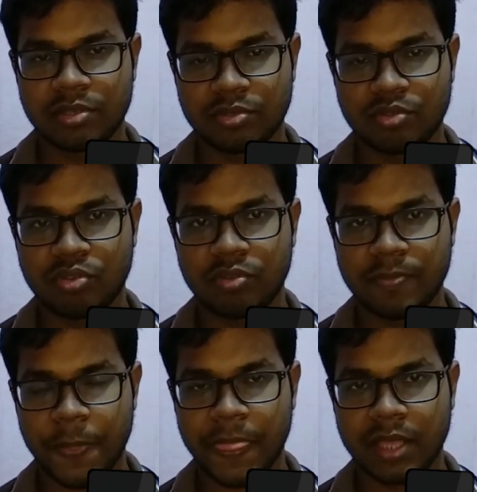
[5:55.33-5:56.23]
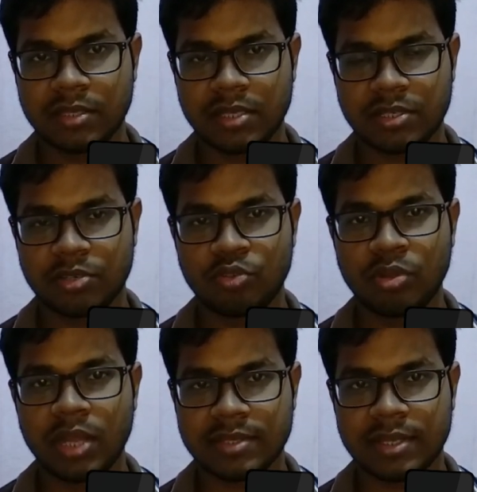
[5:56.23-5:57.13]
So just
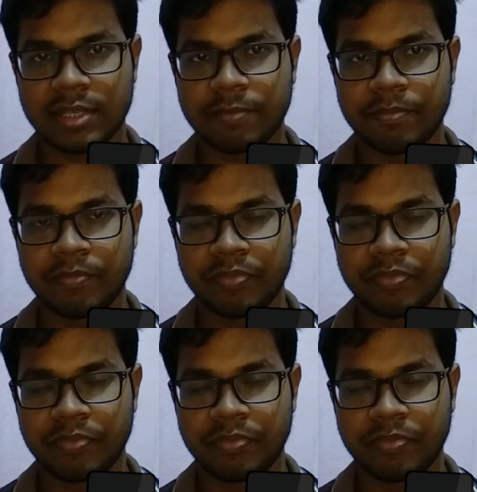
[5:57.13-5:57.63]
don't answer them.